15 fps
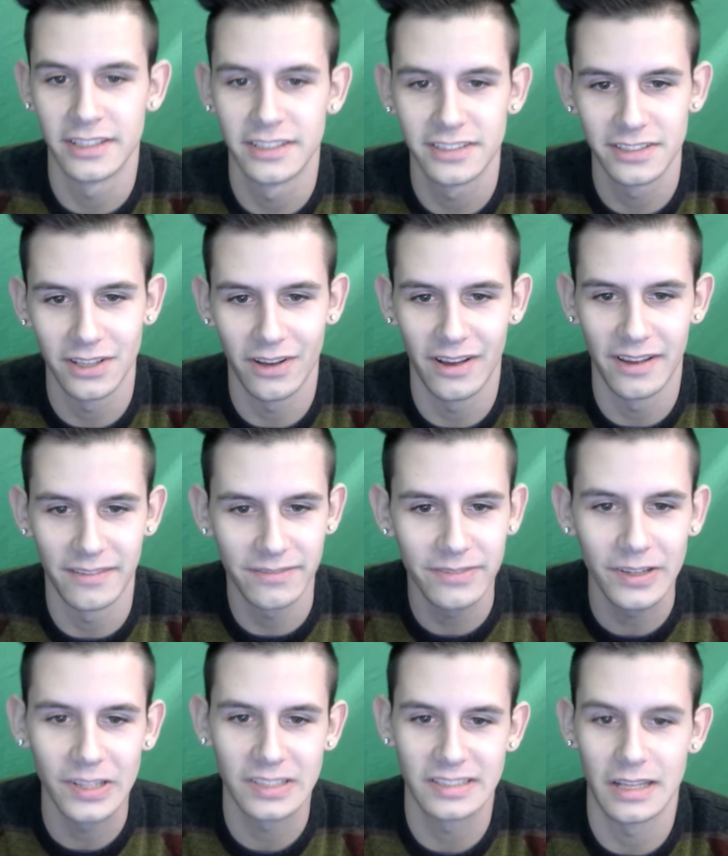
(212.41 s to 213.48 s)
so at
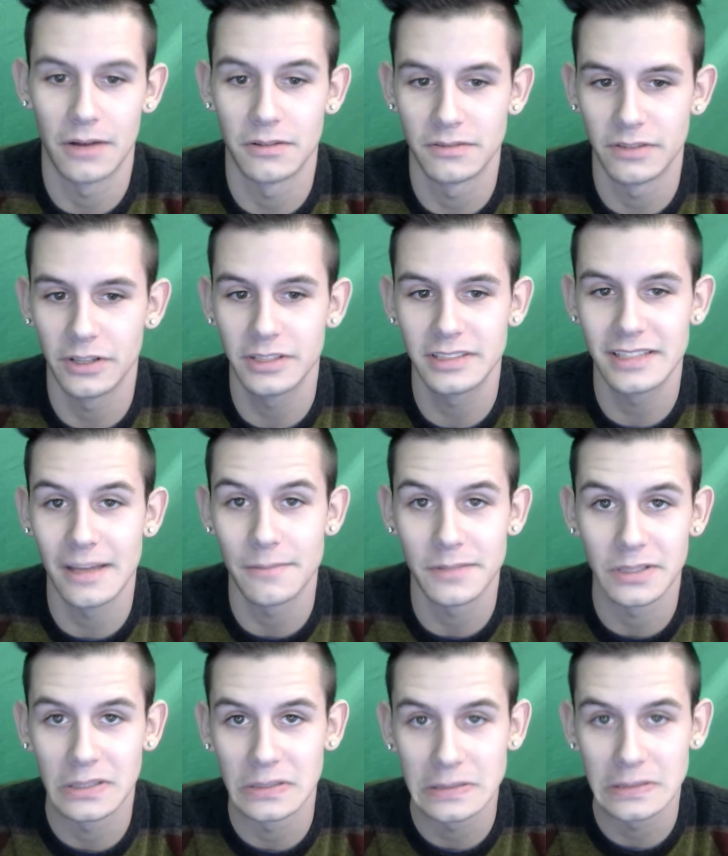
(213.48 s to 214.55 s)
first I was very
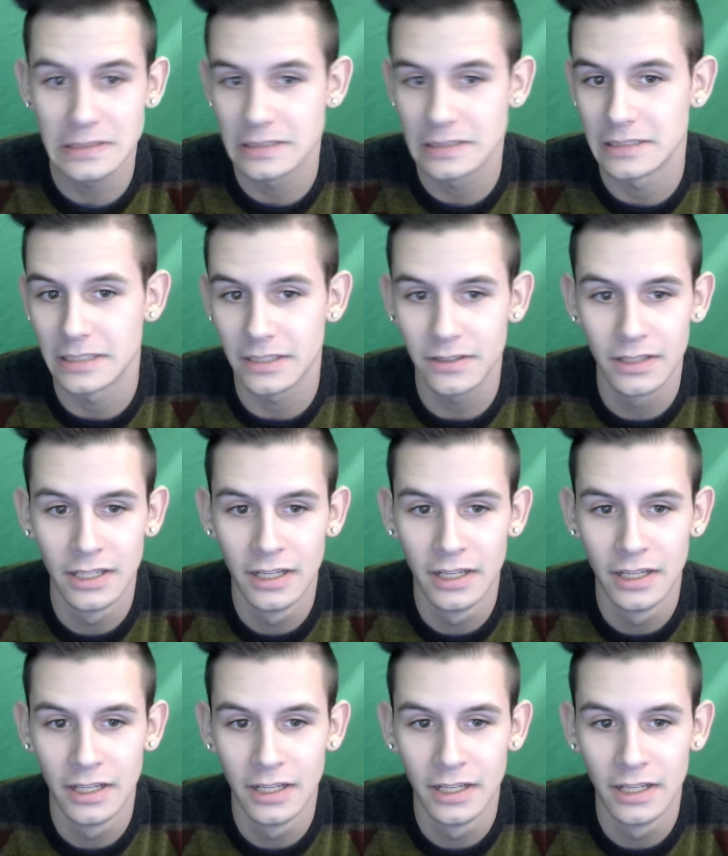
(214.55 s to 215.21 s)
skeptical, you know,